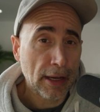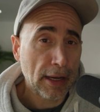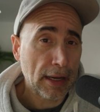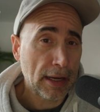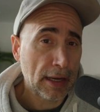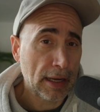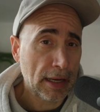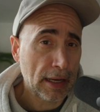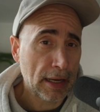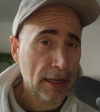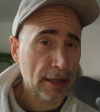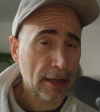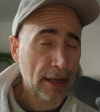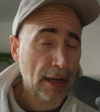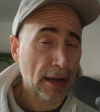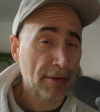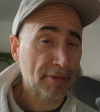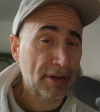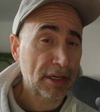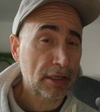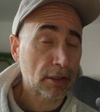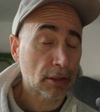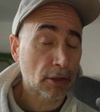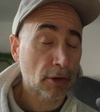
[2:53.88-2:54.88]
And
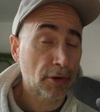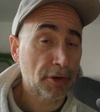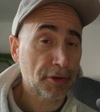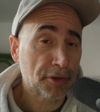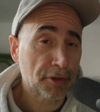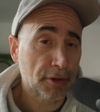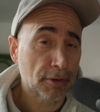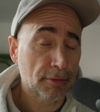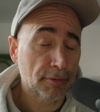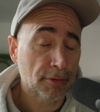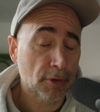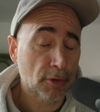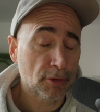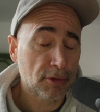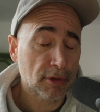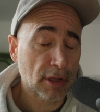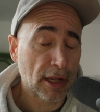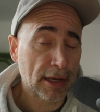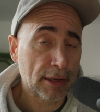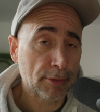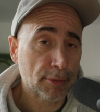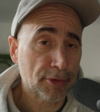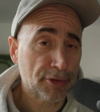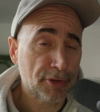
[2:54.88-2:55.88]
having learned those
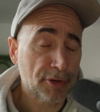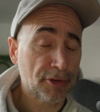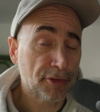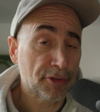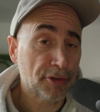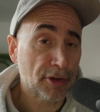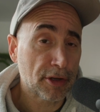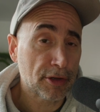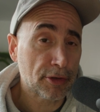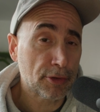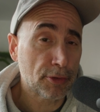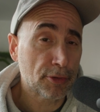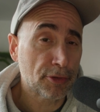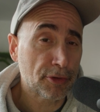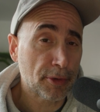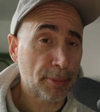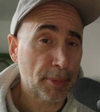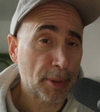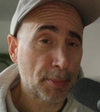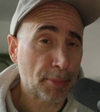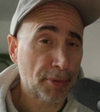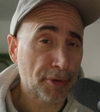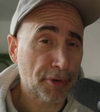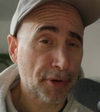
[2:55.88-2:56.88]
languages and used
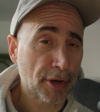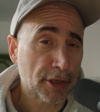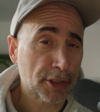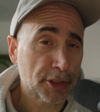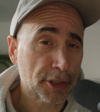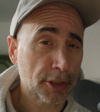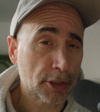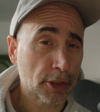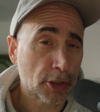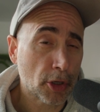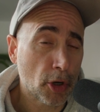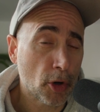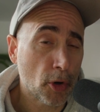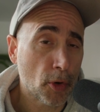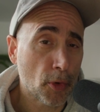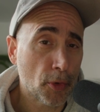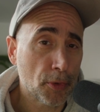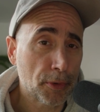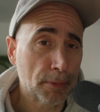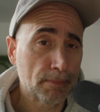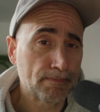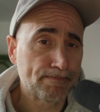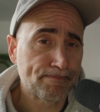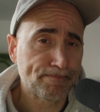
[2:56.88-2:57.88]
them in production
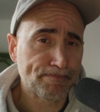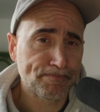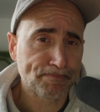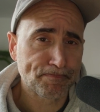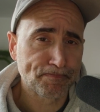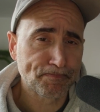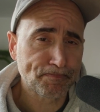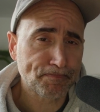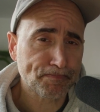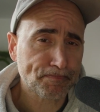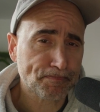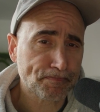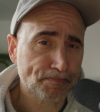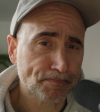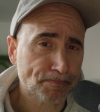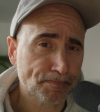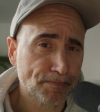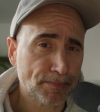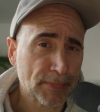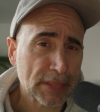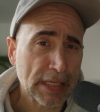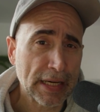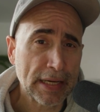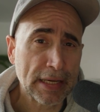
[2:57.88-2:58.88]
code,
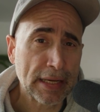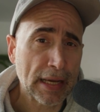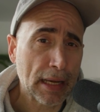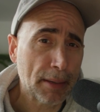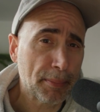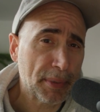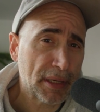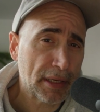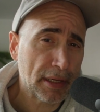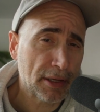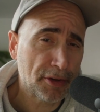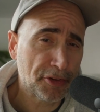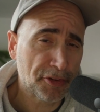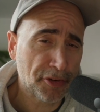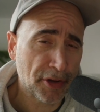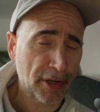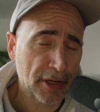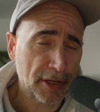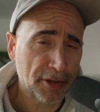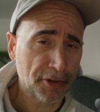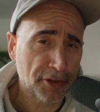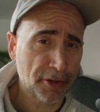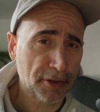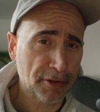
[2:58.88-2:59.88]
it gave me
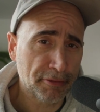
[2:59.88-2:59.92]
insight into